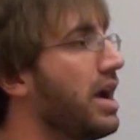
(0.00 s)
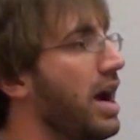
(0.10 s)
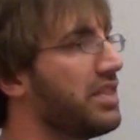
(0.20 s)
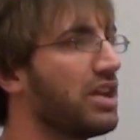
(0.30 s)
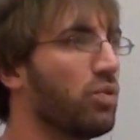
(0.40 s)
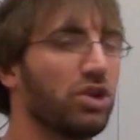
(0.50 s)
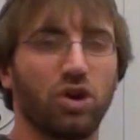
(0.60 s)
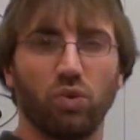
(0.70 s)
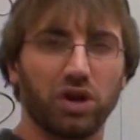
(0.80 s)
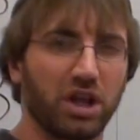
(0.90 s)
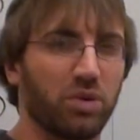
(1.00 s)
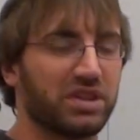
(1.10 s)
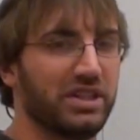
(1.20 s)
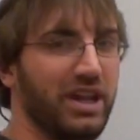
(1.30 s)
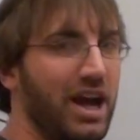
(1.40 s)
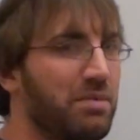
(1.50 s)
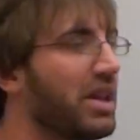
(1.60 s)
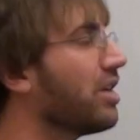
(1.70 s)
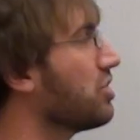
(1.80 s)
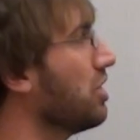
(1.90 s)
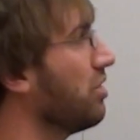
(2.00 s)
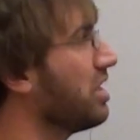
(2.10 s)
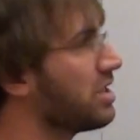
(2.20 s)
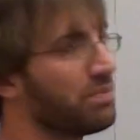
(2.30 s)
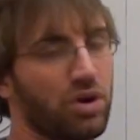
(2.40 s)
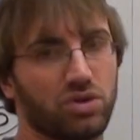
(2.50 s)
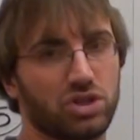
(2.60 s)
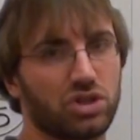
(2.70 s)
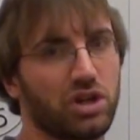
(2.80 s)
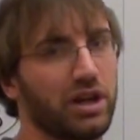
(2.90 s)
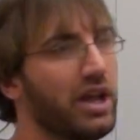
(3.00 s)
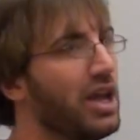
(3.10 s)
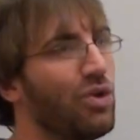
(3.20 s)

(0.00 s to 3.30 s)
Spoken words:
I think when you're working with denominators, though, this approach is good,